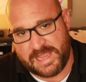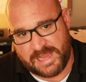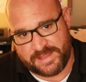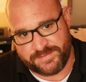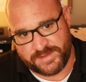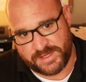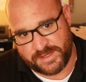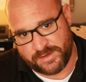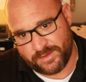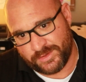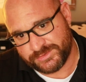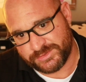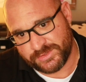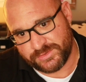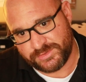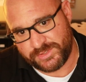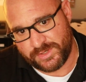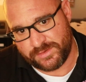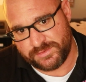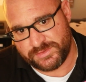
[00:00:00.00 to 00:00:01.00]
and then it also
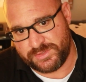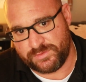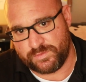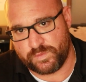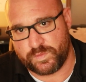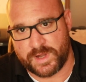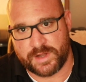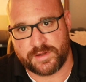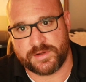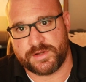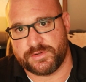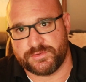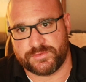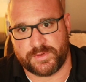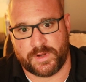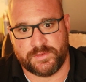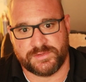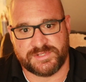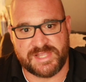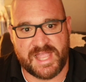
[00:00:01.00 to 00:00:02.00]
shows you where your
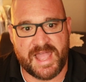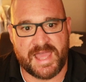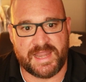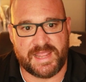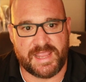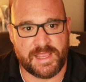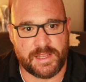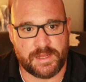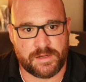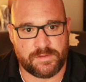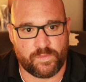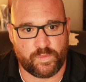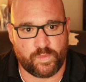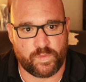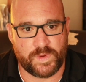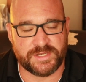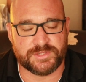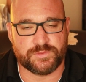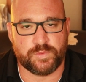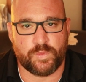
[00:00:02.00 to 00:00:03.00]
drone's at and
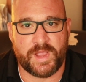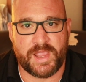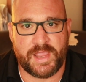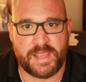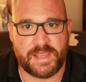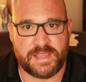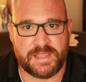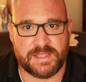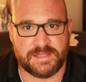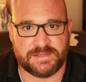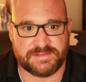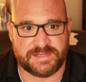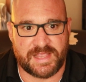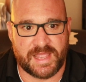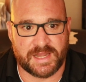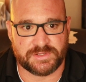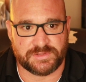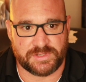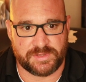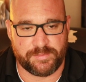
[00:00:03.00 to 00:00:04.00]
which way it's
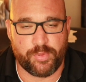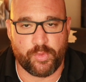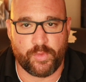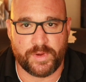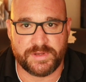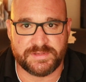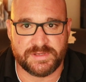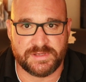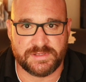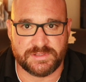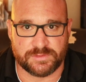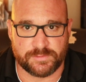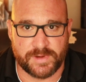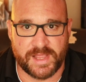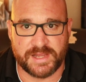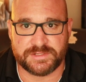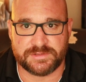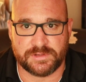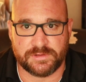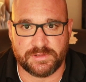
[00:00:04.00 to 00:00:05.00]
actually pointing
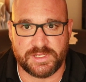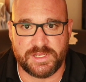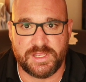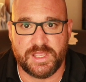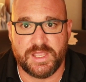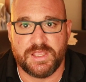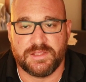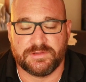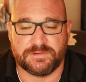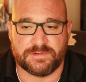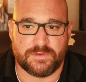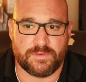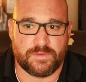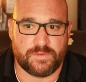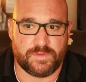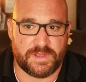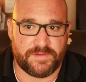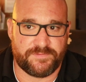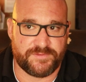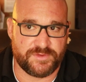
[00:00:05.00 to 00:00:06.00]
directionally.
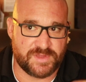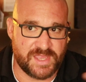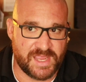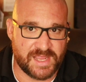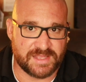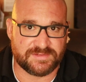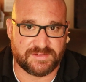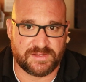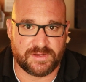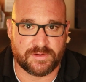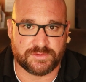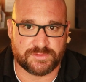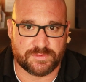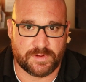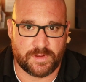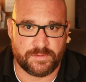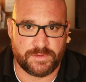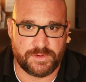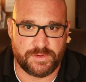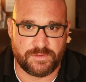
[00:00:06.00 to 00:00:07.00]
So if you can't see your
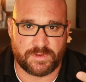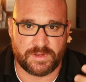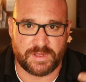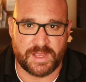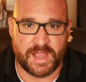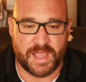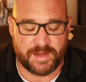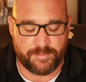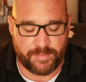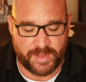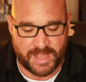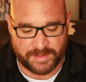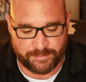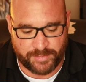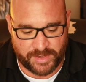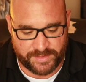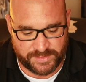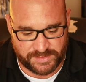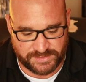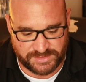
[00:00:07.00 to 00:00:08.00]
drone, you can guide it back
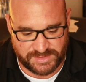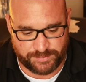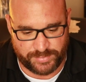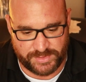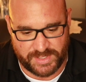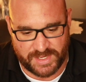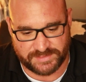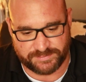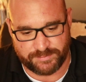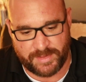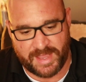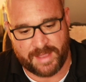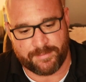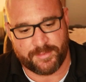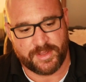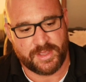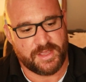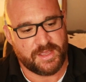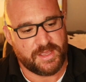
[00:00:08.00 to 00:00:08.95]
by the GPS map.